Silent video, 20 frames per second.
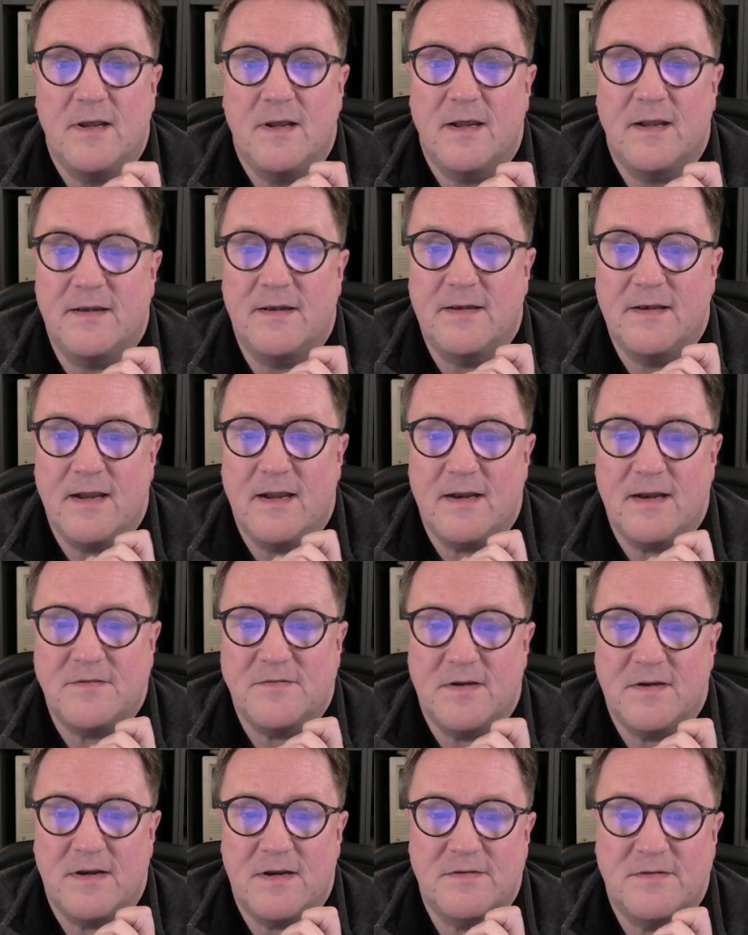a data
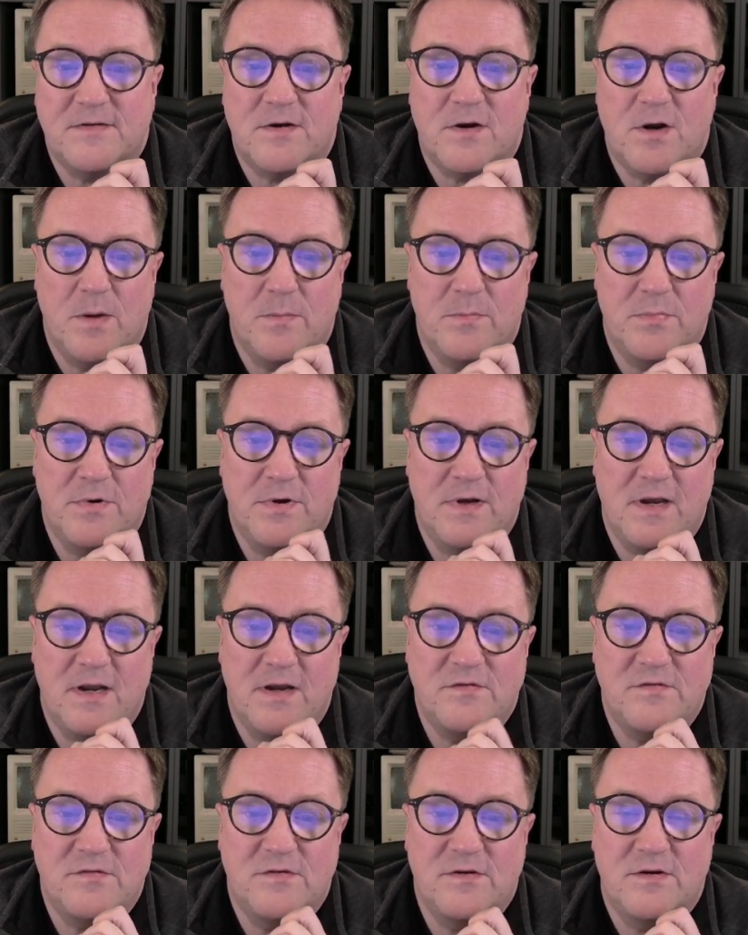set is a
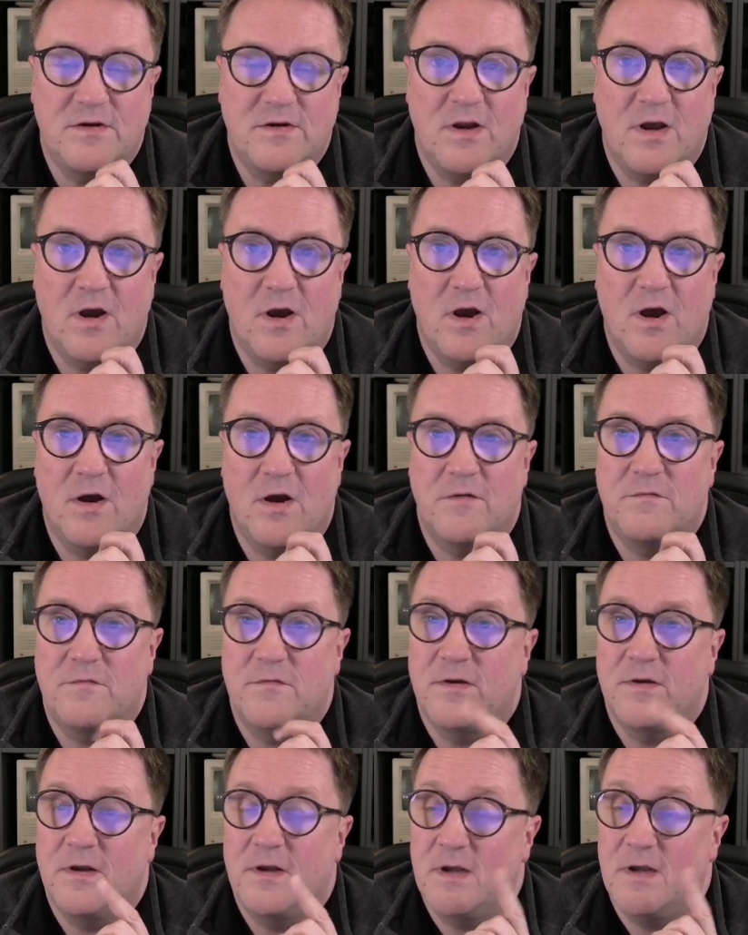combination
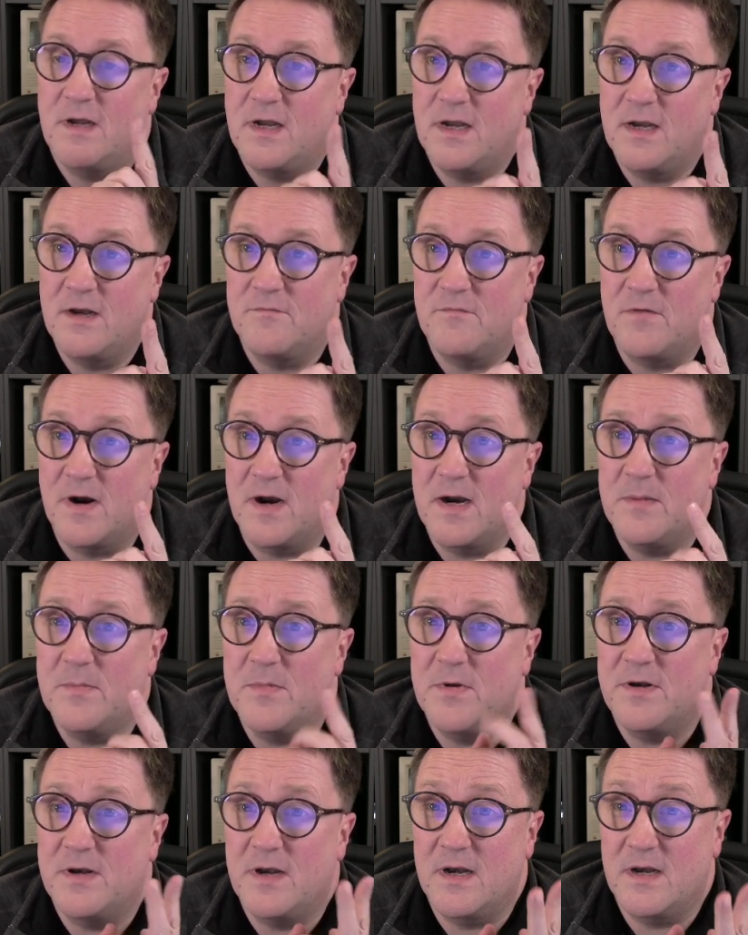of
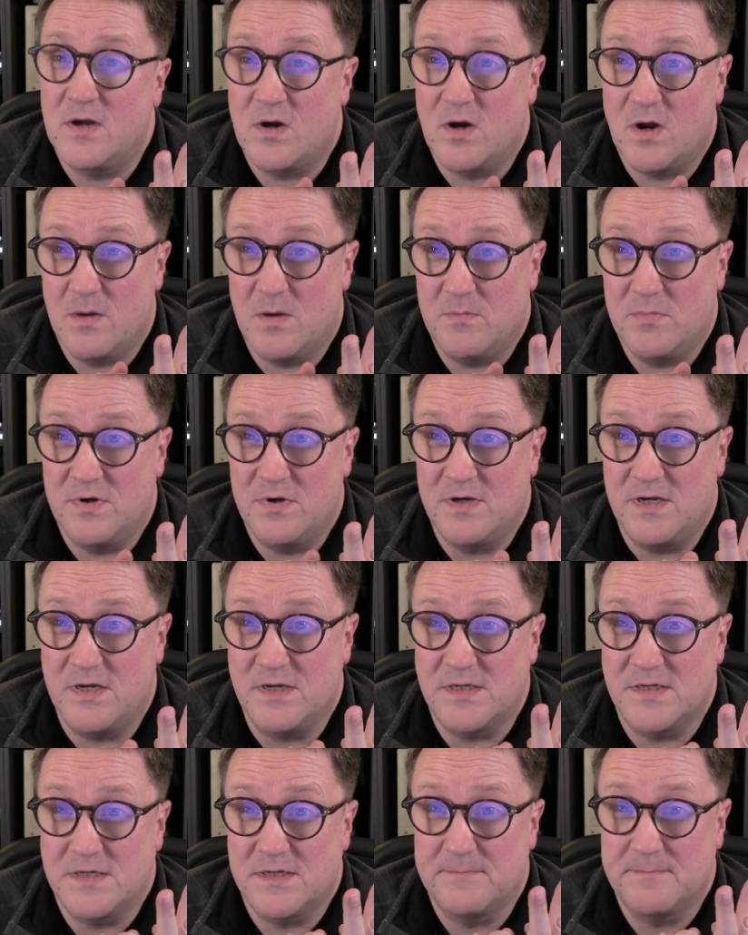environment and
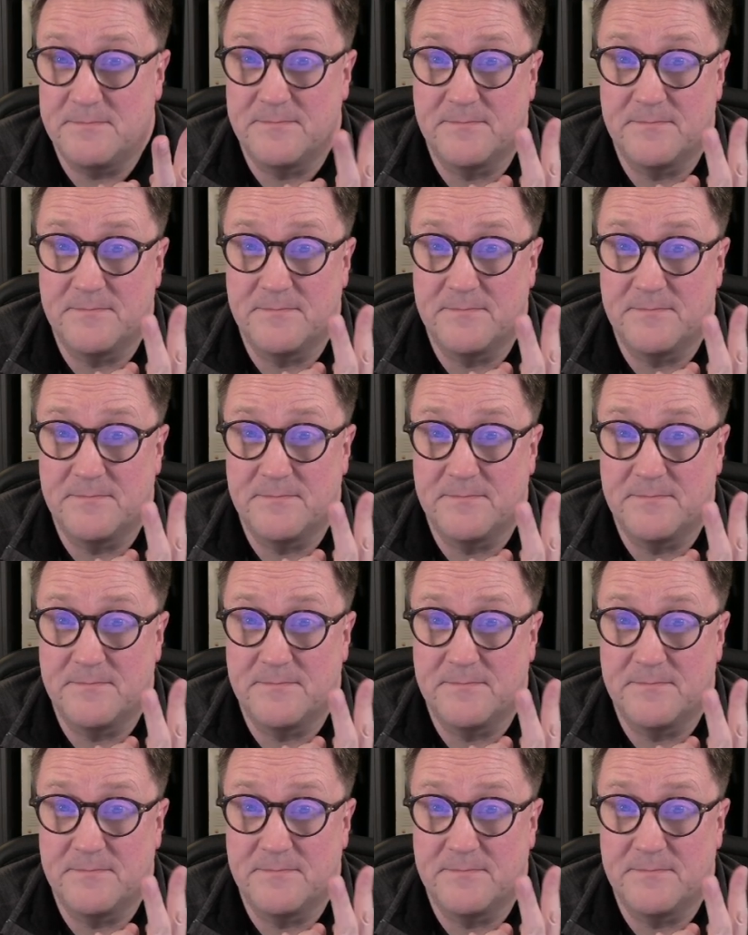companies.